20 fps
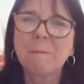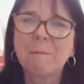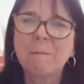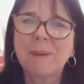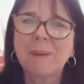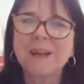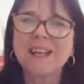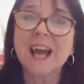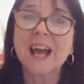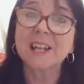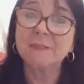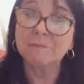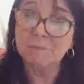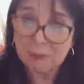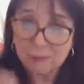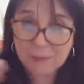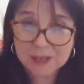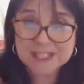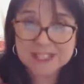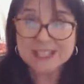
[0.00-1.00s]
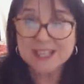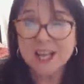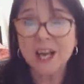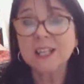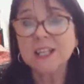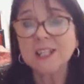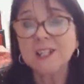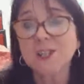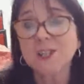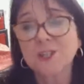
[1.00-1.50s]
But we
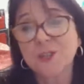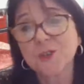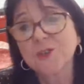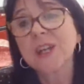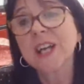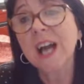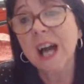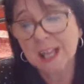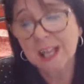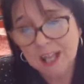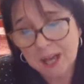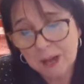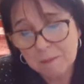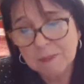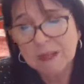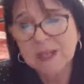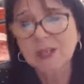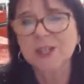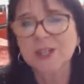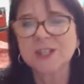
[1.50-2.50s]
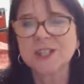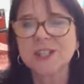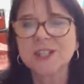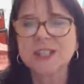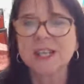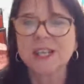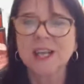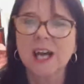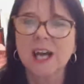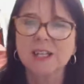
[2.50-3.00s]
decided to do the color because
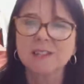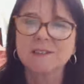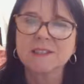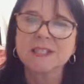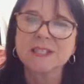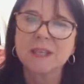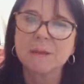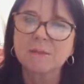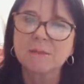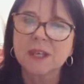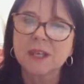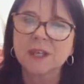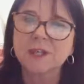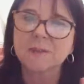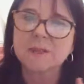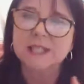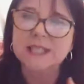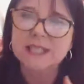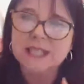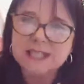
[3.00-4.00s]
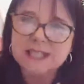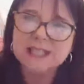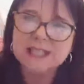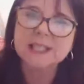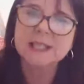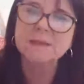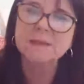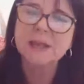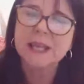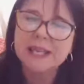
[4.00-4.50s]
the color is something that was
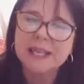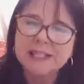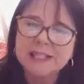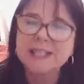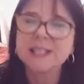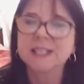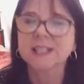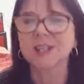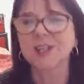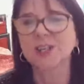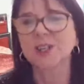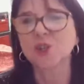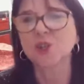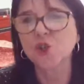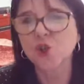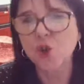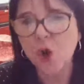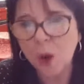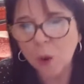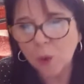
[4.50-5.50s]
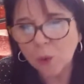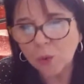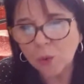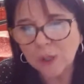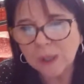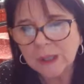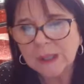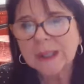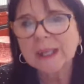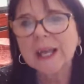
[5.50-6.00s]
easier to
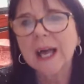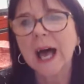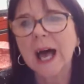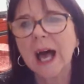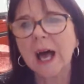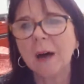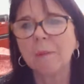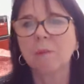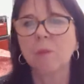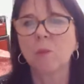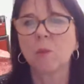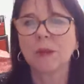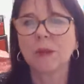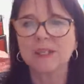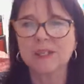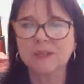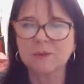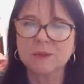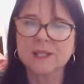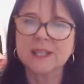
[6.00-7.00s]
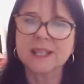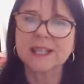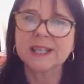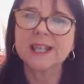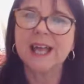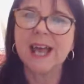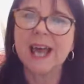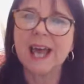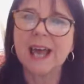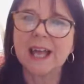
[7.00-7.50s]
control once it was in
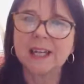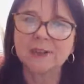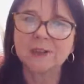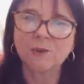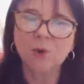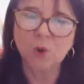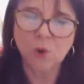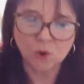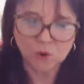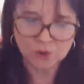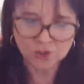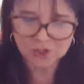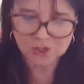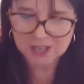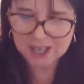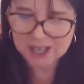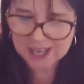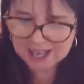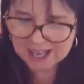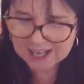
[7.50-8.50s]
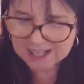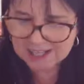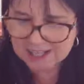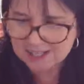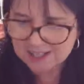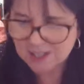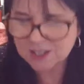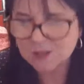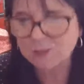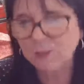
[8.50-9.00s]
there. And of course, it's
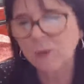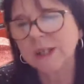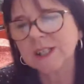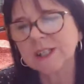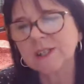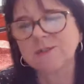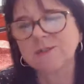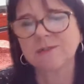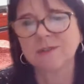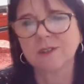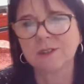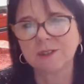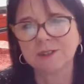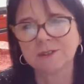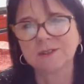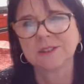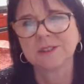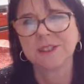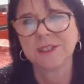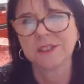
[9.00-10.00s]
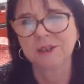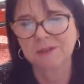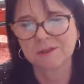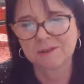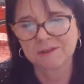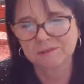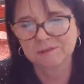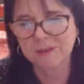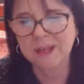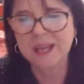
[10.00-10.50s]
just wonderful,
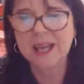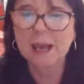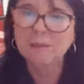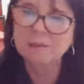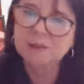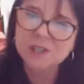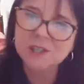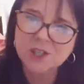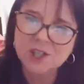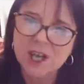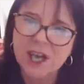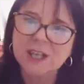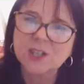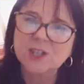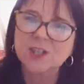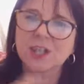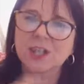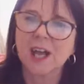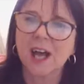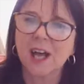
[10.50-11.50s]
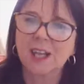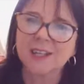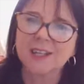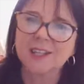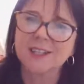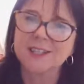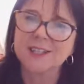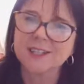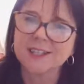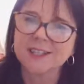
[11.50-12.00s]
being able to change the
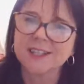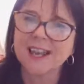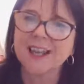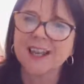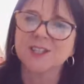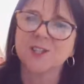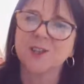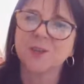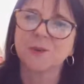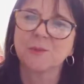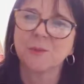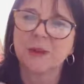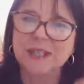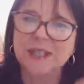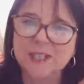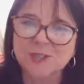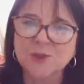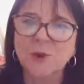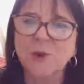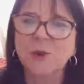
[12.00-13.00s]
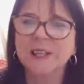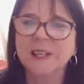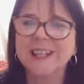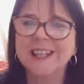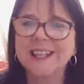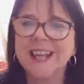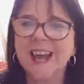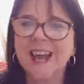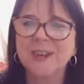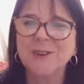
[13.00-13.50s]
colors when it's all in
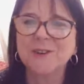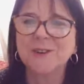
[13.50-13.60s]
there. You